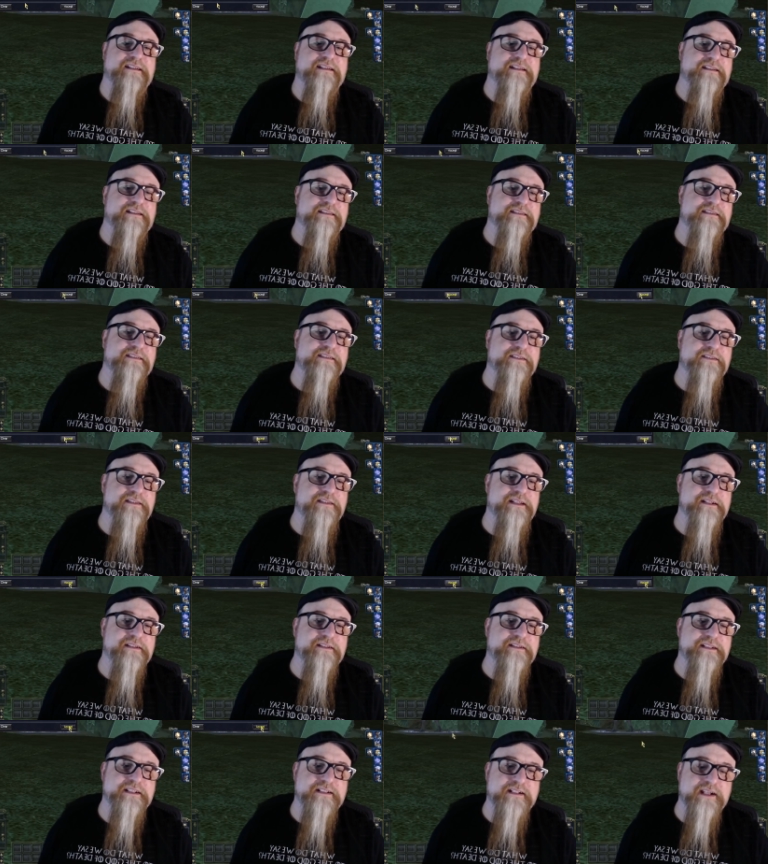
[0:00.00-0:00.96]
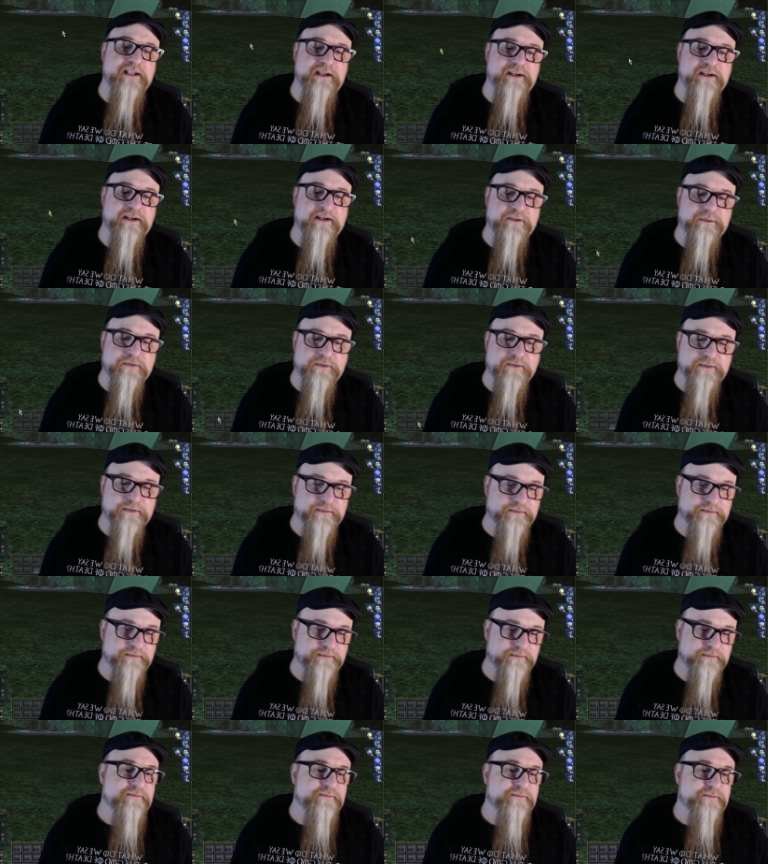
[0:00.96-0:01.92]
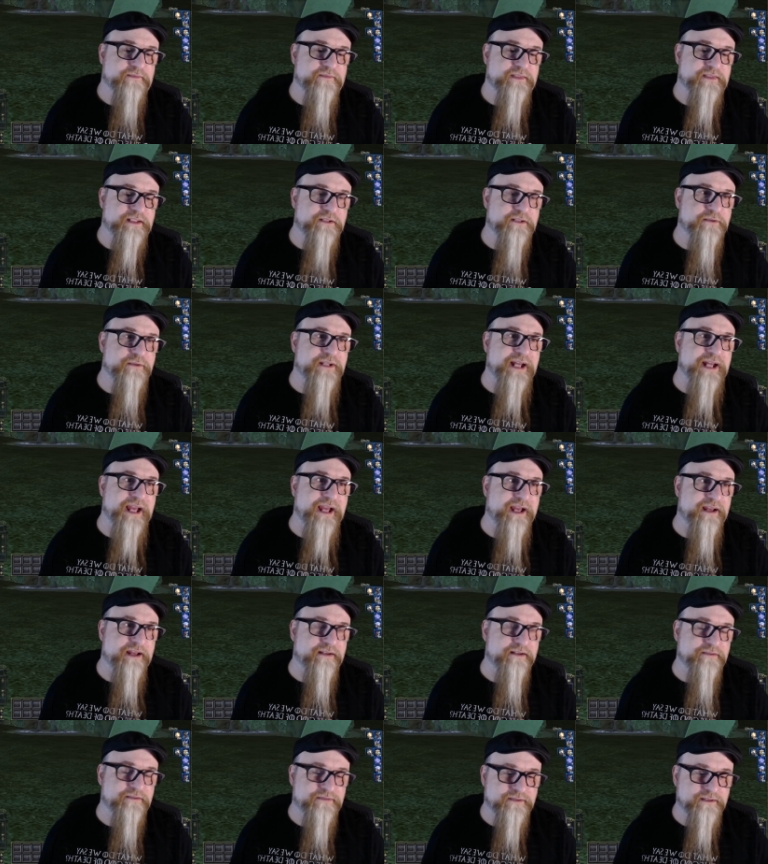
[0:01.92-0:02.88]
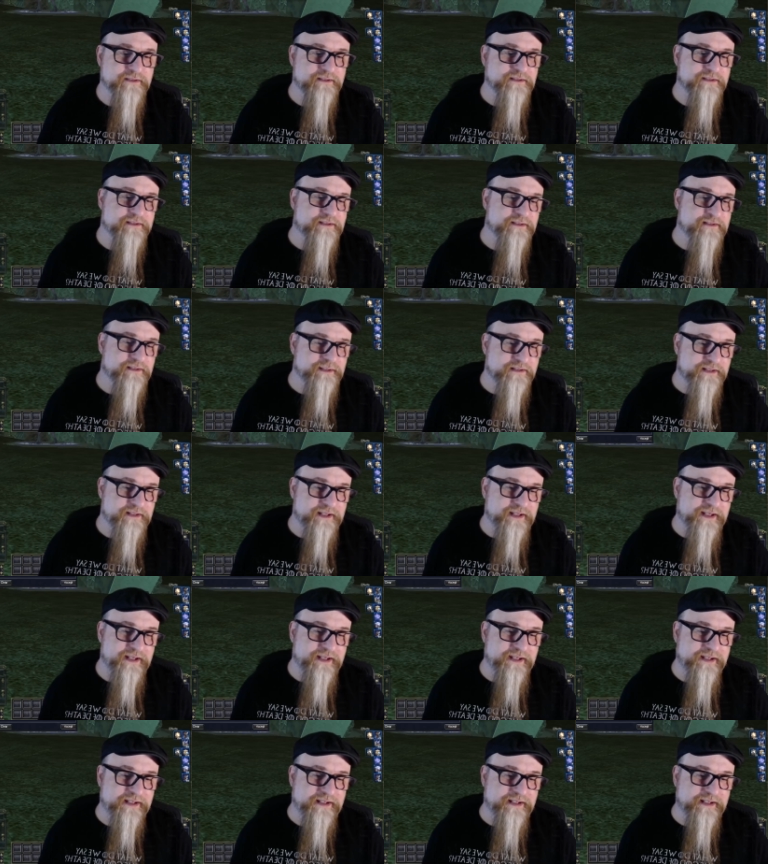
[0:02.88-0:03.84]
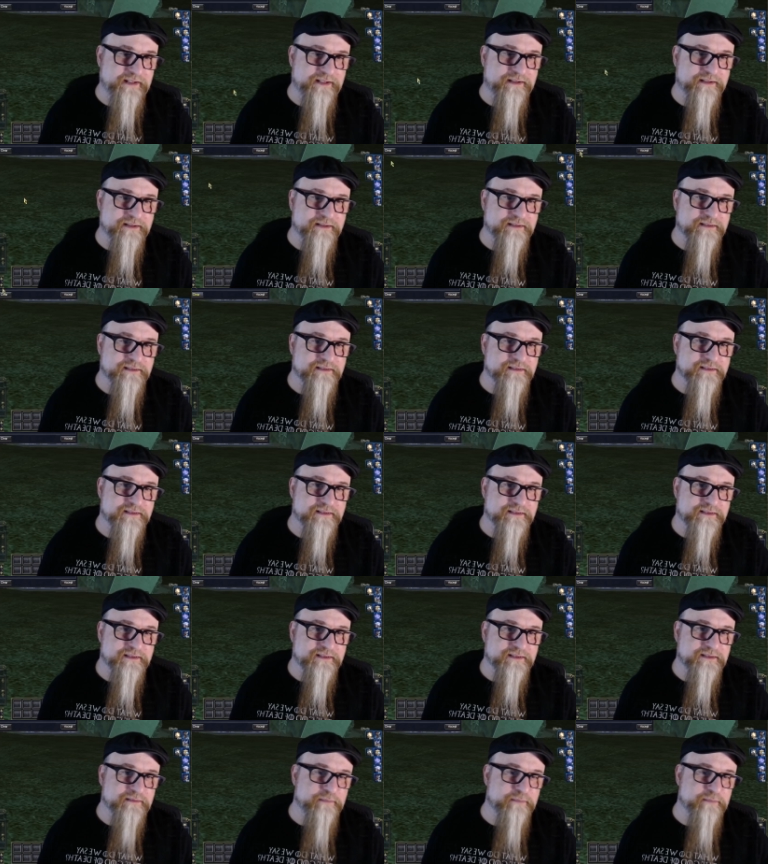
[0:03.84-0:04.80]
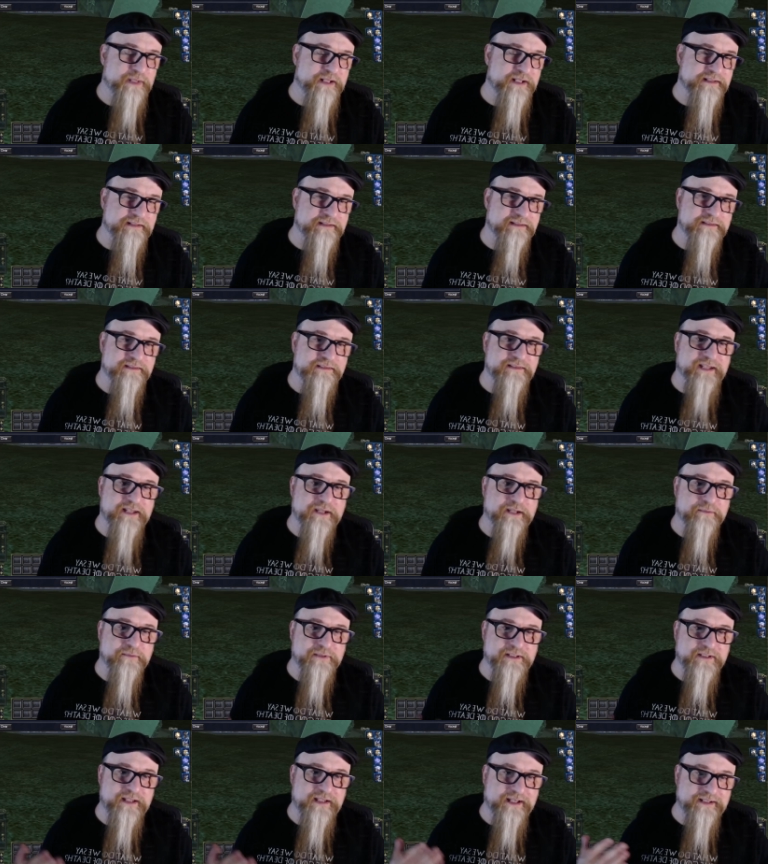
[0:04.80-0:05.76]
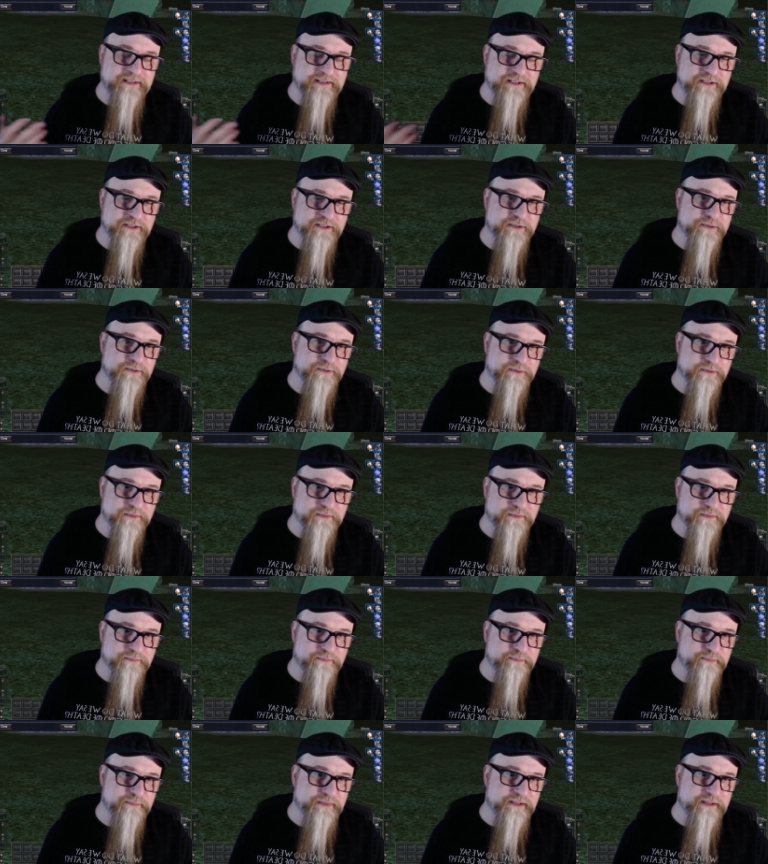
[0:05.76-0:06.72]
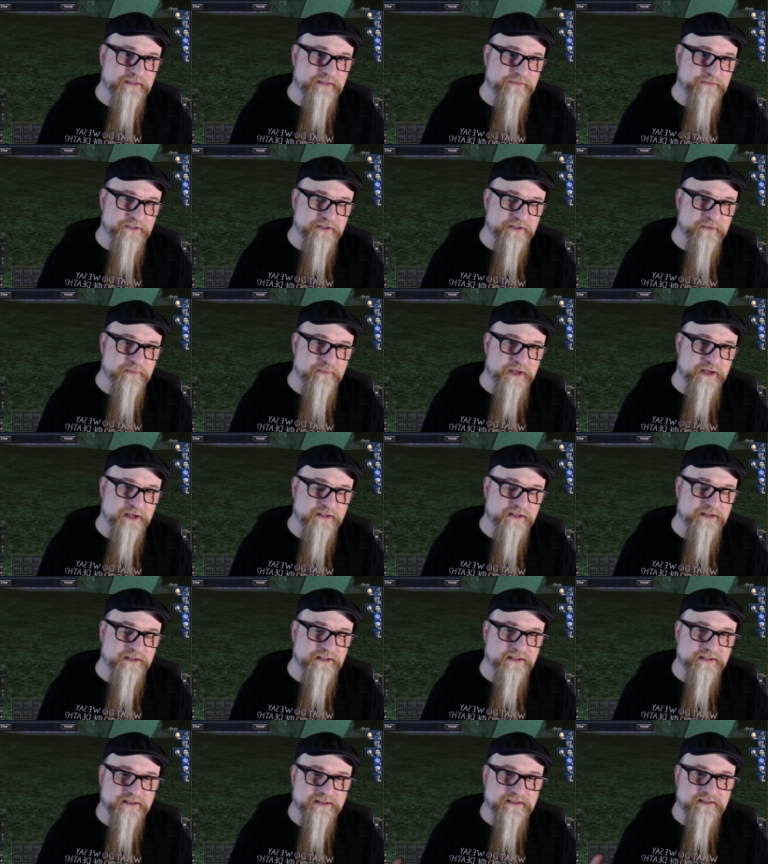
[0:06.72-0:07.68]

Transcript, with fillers: So there you go. You would have a button that would let you, if you're a monk,